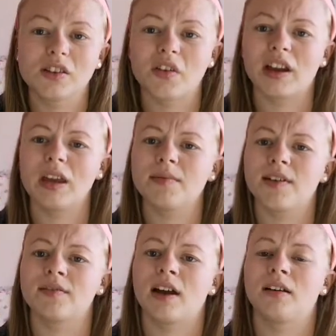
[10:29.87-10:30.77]
Sorry, I keep
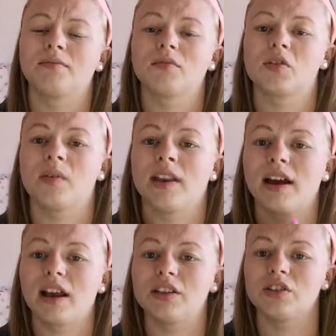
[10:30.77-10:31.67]
doing that because my
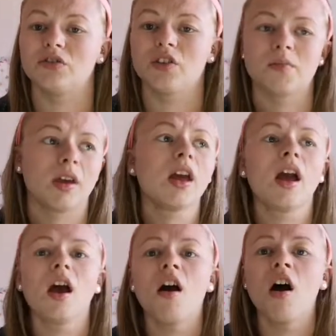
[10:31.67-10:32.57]
necklace is huge. I mean,
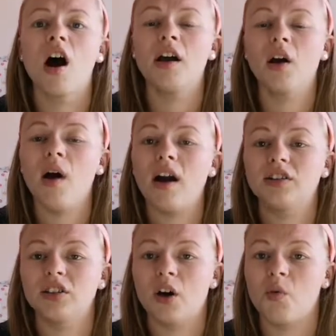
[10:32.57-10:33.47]
I don't
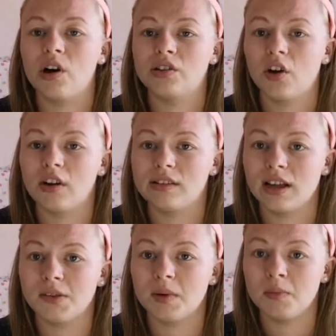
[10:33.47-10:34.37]
actually know what sort of
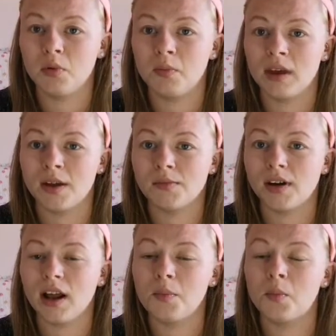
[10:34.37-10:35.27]
sense people mean
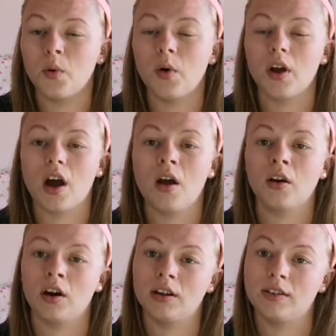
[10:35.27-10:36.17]
by that, but
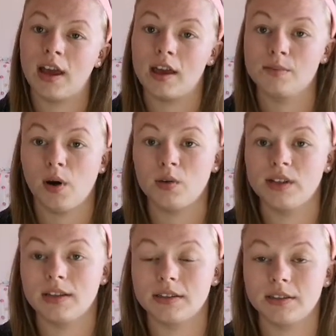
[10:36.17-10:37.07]
I'm going to say in both
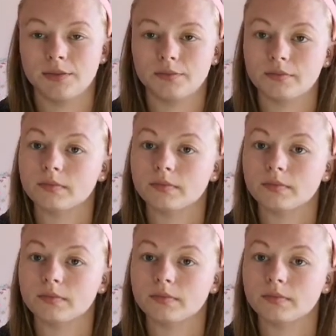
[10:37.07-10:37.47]
senses.